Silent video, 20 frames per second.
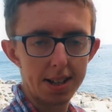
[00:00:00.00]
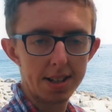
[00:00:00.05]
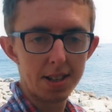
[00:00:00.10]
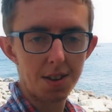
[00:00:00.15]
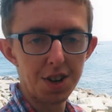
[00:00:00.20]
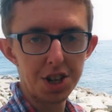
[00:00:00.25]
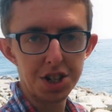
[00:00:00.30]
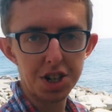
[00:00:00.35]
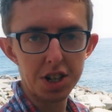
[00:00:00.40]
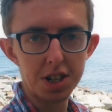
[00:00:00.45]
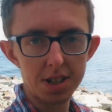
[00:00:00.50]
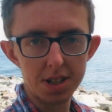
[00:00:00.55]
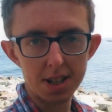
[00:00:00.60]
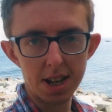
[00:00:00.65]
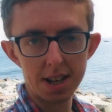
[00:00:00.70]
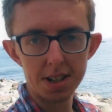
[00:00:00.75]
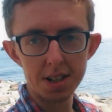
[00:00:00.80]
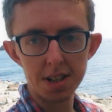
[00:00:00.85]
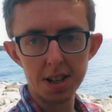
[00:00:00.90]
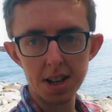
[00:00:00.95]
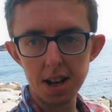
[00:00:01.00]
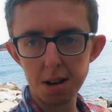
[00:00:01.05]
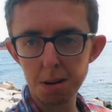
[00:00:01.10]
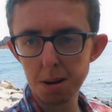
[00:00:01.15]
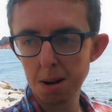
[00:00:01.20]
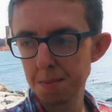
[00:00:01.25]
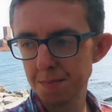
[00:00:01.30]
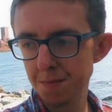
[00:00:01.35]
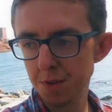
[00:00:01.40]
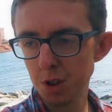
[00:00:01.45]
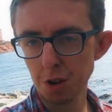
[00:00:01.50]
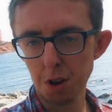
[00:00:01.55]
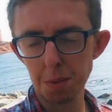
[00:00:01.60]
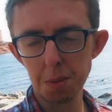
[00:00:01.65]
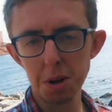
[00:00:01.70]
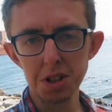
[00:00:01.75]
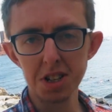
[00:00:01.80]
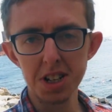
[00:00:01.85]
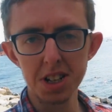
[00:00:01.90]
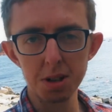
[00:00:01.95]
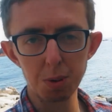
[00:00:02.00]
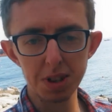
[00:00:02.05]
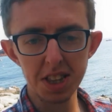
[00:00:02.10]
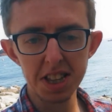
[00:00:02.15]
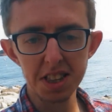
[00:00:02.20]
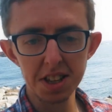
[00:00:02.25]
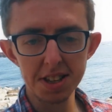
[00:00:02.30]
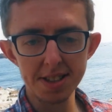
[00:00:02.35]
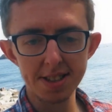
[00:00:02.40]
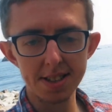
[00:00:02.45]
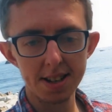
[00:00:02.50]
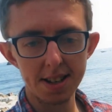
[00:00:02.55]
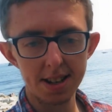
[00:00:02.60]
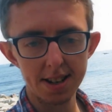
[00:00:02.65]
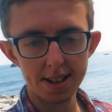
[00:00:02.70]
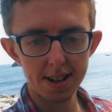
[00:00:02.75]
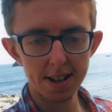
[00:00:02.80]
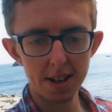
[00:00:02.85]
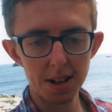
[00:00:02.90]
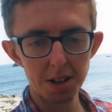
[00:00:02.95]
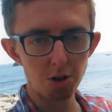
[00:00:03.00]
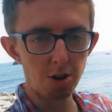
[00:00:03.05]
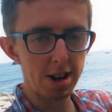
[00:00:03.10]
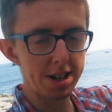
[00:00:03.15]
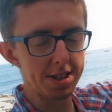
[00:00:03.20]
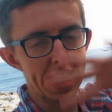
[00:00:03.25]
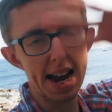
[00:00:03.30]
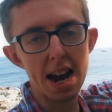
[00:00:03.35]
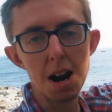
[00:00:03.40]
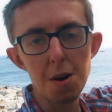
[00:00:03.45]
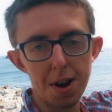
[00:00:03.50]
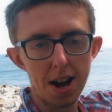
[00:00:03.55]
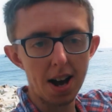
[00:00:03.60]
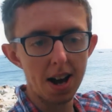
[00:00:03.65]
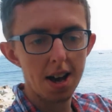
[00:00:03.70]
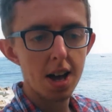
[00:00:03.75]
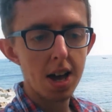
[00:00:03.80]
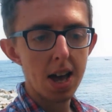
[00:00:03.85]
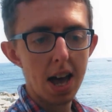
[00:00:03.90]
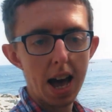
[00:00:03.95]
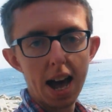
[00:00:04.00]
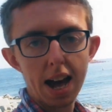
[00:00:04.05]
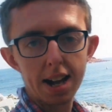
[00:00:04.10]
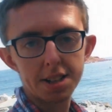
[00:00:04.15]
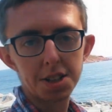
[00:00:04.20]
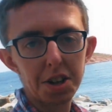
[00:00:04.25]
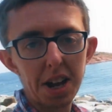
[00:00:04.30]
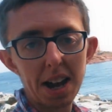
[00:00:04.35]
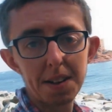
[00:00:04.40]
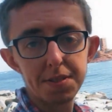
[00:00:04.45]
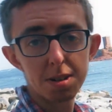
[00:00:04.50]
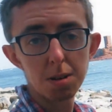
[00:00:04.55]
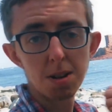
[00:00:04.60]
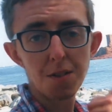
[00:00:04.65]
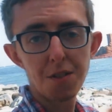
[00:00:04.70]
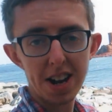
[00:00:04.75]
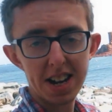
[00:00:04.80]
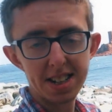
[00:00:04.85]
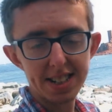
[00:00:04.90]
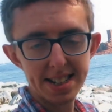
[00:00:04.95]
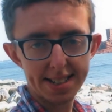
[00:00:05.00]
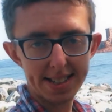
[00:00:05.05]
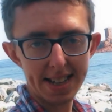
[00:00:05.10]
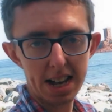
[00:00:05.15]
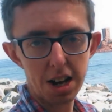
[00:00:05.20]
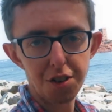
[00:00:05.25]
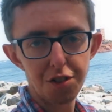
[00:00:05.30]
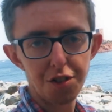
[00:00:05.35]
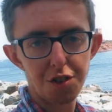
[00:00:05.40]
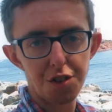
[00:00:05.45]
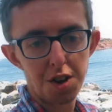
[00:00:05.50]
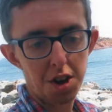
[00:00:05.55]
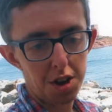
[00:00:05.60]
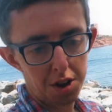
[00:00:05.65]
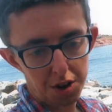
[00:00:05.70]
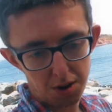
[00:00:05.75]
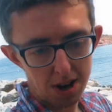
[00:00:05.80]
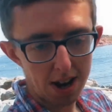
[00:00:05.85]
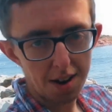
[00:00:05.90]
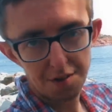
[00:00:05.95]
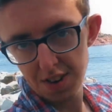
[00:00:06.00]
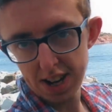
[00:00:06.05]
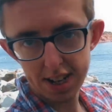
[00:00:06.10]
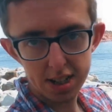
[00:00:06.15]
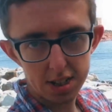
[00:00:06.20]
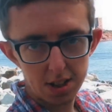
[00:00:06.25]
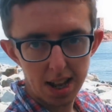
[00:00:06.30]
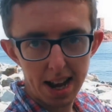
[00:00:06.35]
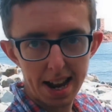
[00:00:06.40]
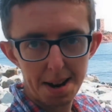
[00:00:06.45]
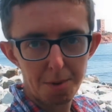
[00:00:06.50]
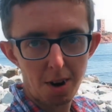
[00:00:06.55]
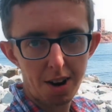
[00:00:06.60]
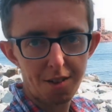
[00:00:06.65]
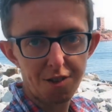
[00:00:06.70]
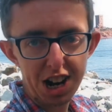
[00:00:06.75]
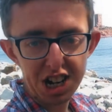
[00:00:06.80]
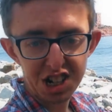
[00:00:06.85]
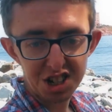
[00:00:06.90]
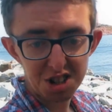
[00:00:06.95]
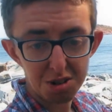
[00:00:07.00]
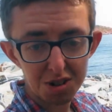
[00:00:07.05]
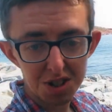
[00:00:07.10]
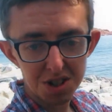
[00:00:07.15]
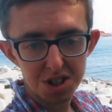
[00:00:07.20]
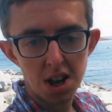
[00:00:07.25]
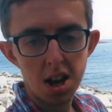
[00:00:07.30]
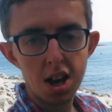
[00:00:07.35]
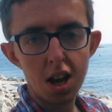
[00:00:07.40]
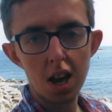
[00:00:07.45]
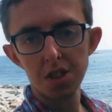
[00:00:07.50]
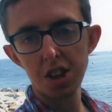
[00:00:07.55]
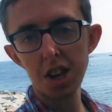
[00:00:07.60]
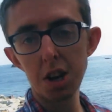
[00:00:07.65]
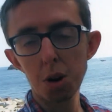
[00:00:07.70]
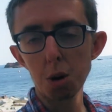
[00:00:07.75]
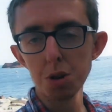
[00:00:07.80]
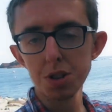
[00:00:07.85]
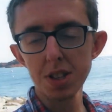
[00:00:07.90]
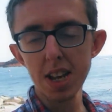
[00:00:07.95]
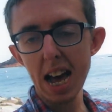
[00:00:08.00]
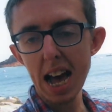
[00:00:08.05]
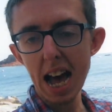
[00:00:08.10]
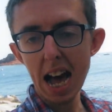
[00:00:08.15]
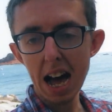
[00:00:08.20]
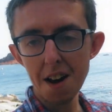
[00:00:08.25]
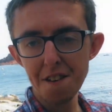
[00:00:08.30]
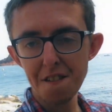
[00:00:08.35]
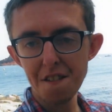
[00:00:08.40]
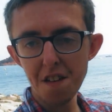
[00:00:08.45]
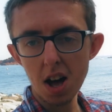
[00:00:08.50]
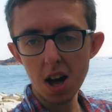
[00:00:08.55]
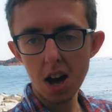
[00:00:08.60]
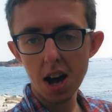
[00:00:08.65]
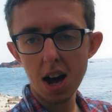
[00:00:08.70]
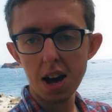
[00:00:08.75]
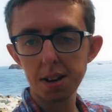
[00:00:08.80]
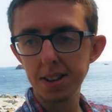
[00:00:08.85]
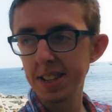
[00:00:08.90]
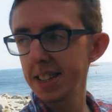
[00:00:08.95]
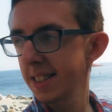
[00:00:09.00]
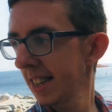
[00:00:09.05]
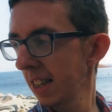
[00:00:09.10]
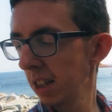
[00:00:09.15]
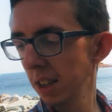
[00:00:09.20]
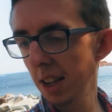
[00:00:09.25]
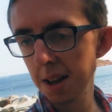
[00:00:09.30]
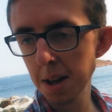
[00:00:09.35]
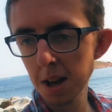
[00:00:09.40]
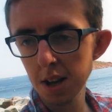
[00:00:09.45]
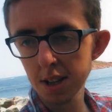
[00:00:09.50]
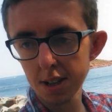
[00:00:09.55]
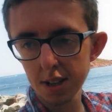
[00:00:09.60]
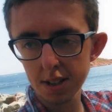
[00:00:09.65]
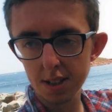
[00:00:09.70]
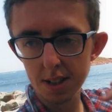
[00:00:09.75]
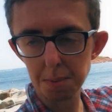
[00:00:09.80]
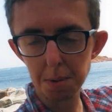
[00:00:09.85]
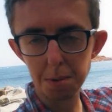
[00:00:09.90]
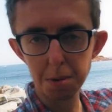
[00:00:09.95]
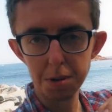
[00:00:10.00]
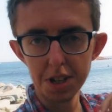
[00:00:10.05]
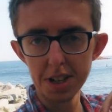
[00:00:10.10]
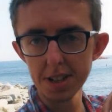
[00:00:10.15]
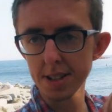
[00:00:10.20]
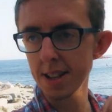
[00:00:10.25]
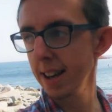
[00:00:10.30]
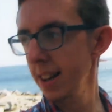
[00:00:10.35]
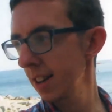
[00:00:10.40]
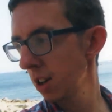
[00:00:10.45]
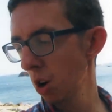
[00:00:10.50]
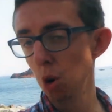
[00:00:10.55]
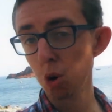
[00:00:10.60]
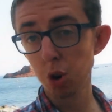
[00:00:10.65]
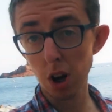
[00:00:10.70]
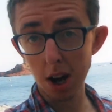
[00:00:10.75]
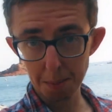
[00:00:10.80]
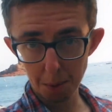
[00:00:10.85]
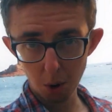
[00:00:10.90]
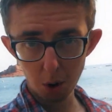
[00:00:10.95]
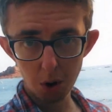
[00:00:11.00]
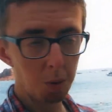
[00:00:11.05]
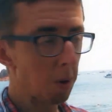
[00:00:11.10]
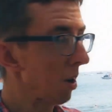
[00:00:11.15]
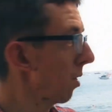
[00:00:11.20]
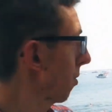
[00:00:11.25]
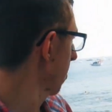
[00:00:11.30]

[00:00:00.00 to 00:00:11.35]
divisions and sort of communities within this greater area. So you have Saint-Raphaël itself, you have neighbouring French Riviera, then you also have these little sub-communities like Le Dramont, where